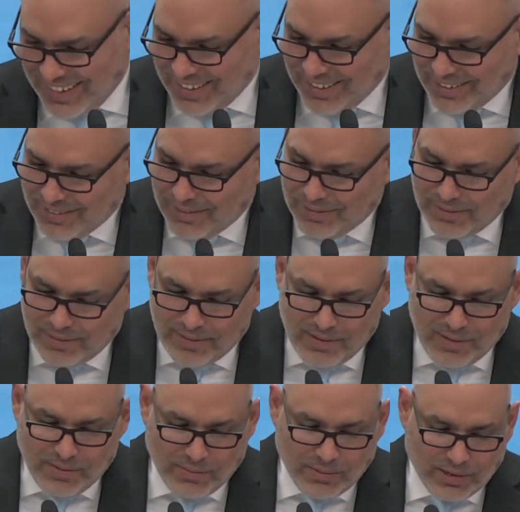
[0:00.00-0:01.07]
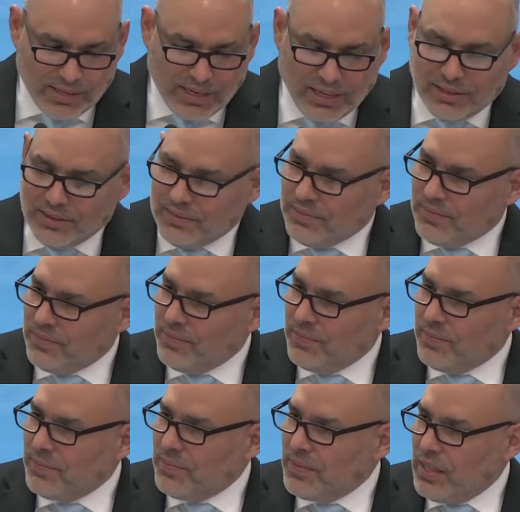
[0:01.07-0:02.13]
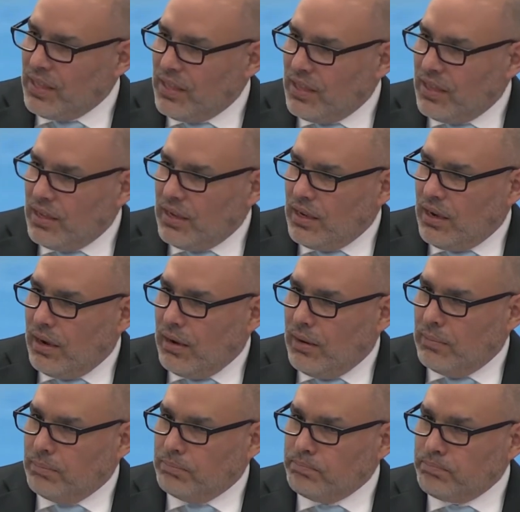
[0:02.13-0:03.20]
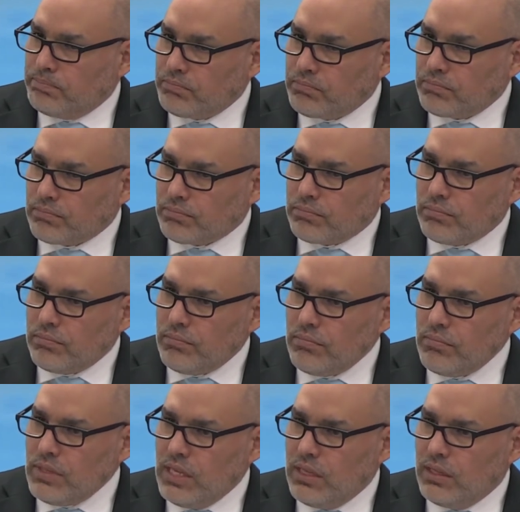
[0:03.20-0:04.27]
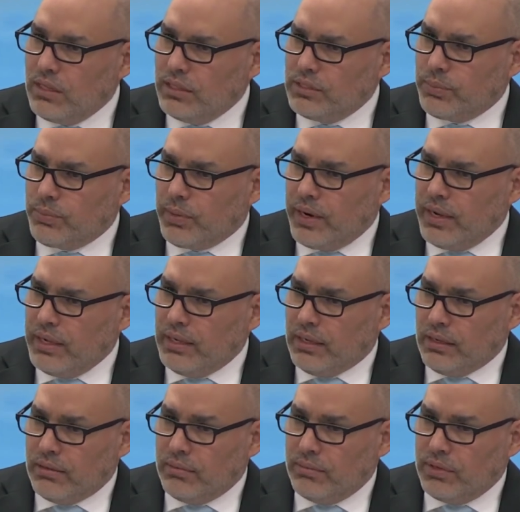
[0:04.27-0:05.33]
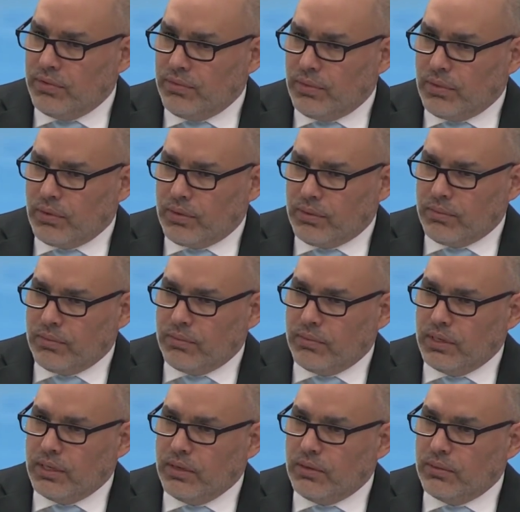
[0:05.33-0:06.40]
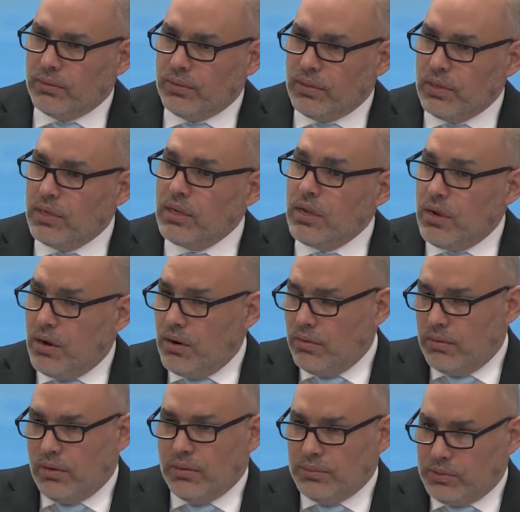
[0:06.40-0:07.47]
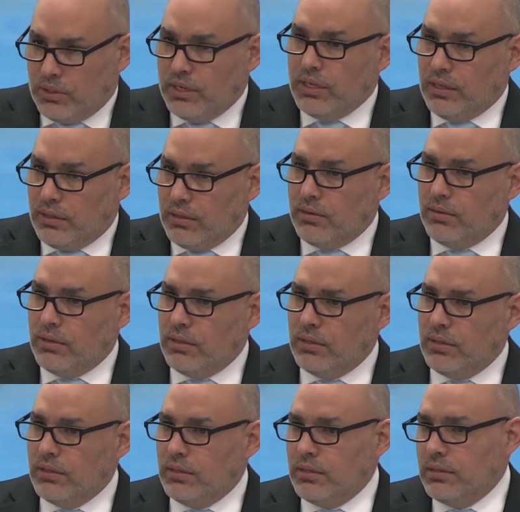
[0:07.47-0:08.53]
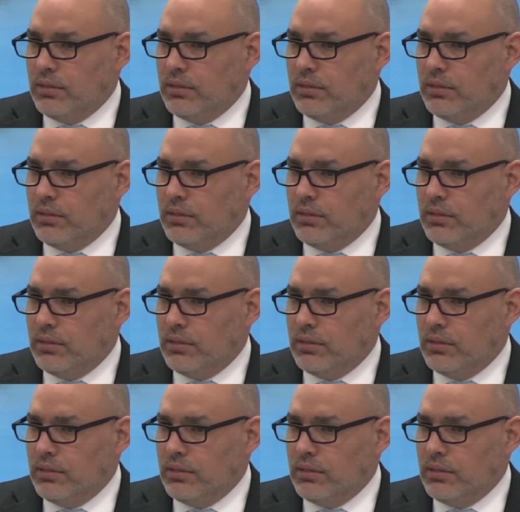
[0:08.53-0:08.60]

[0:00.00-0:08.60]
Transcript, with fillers: Yeah, one day. Um, let's pray before we go. Oh, I'm sorry. Yeah, go ahead.